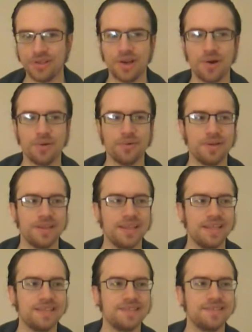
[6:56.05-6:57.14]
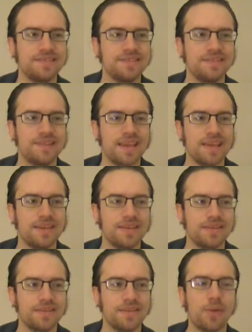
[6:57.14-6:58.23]
You know, it's they
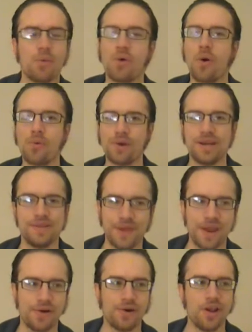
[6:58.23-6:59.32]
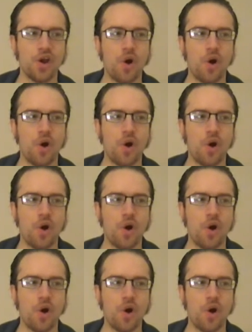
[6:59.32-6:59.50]
they were already there,